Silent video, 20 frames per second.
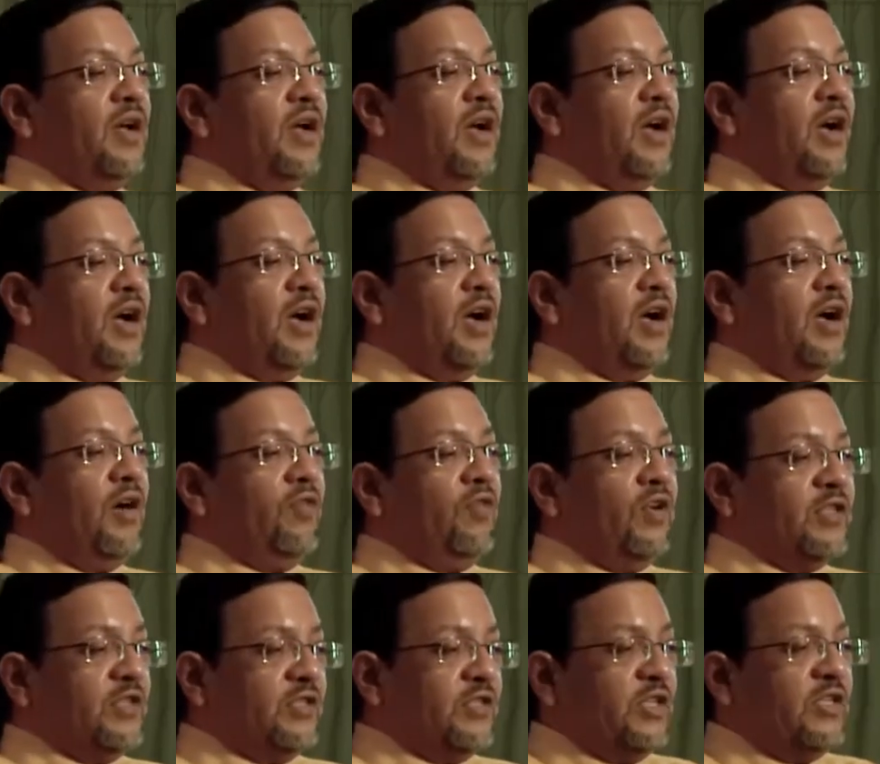
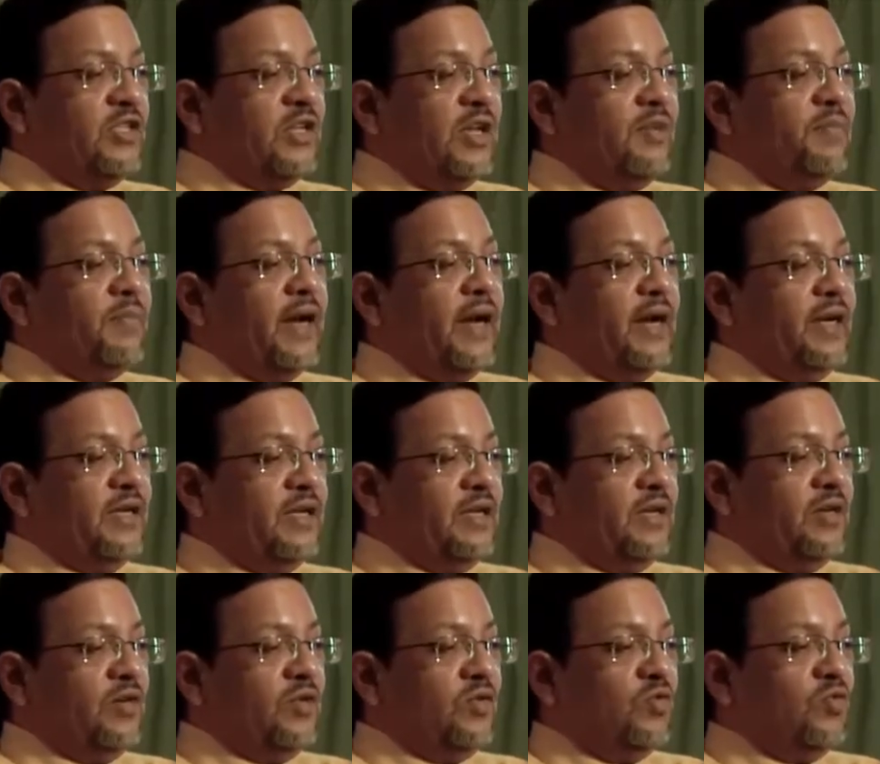was essentially meant
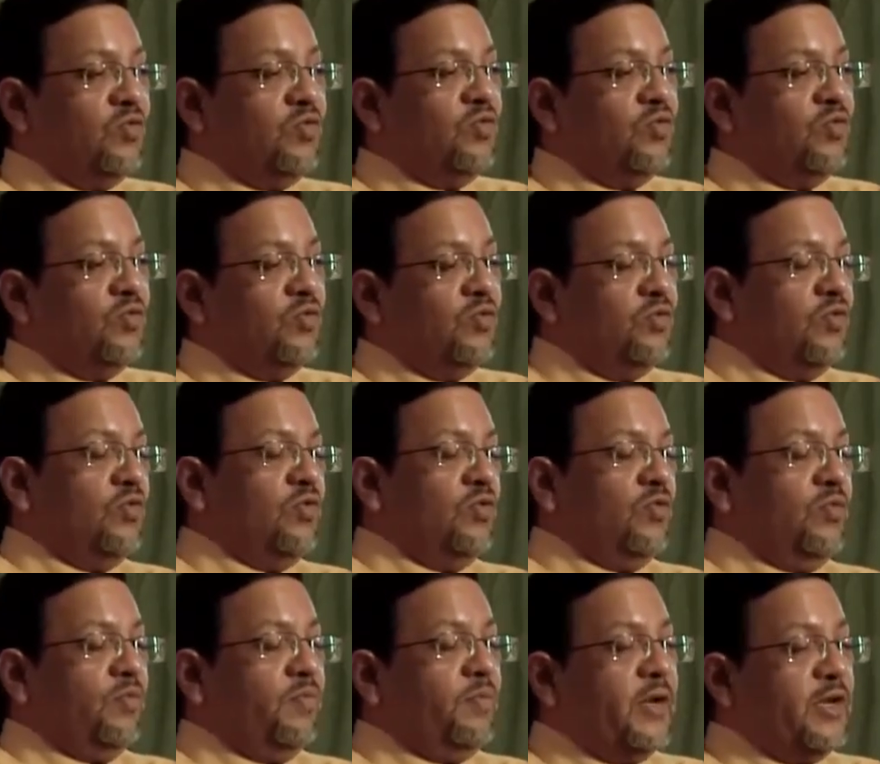to
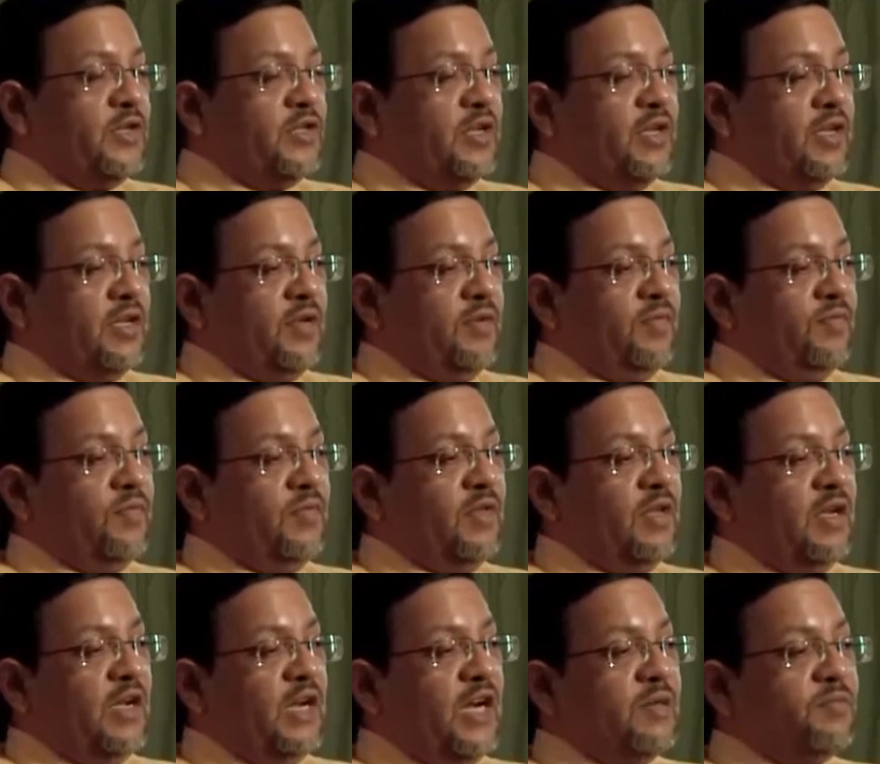measure
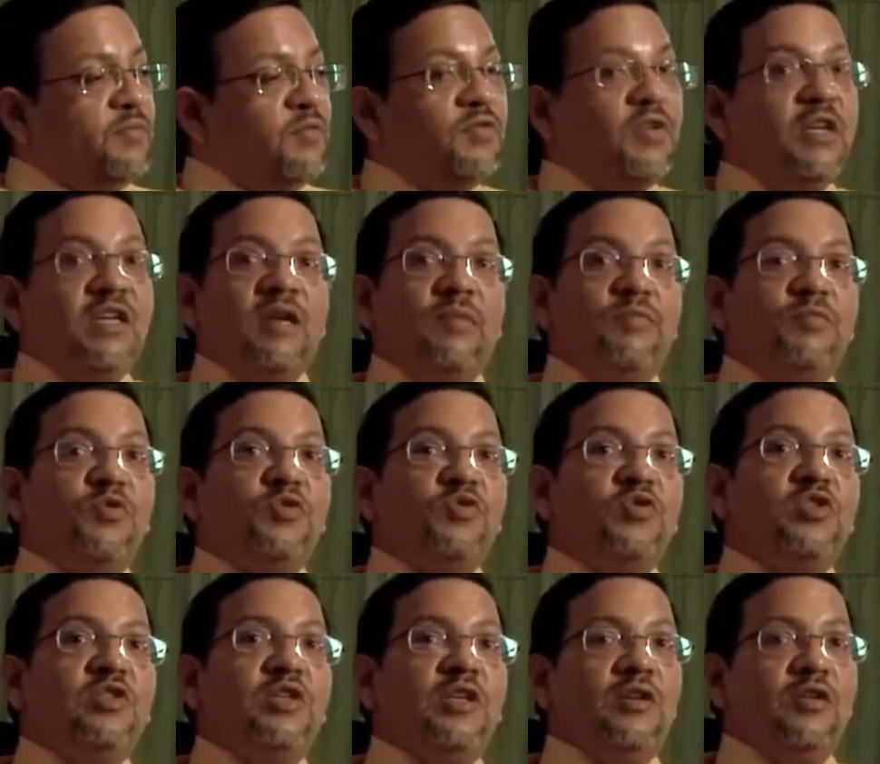the atmospheric
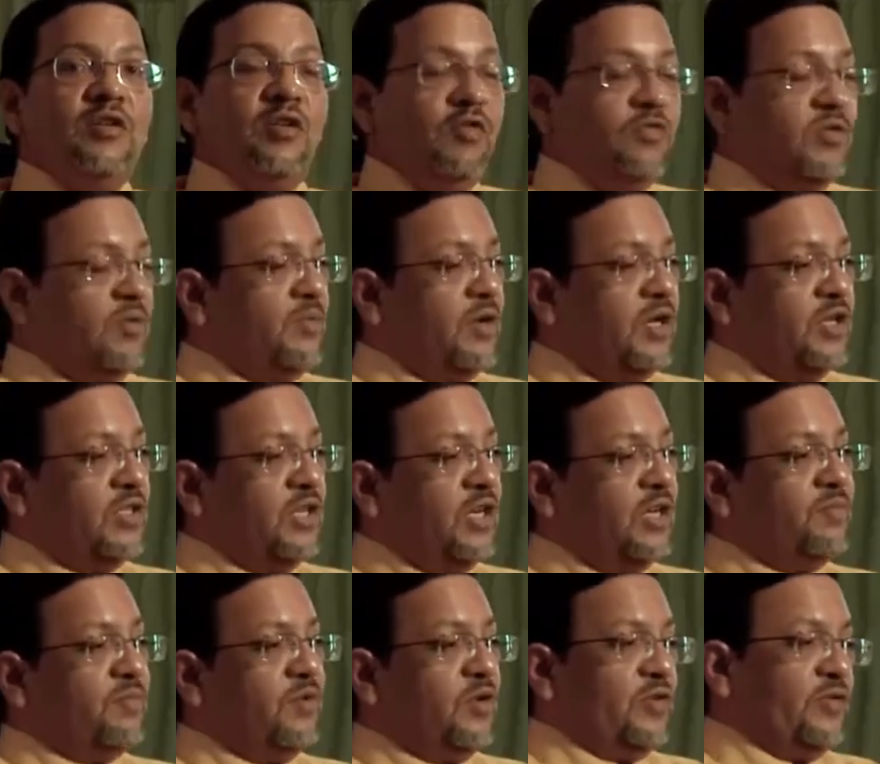composition of the Martian
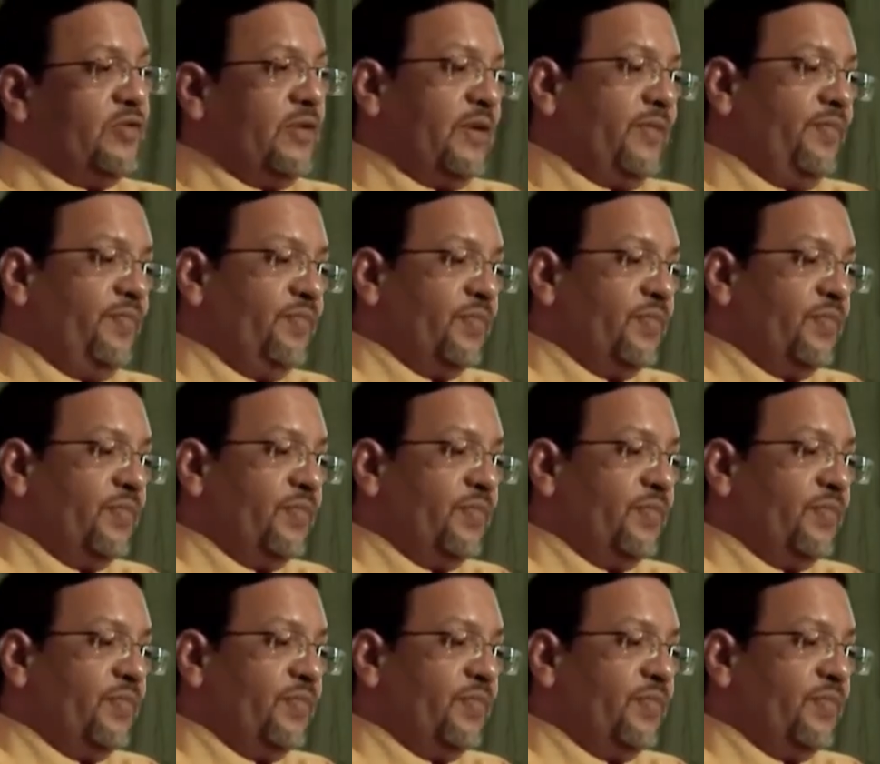atmosphere.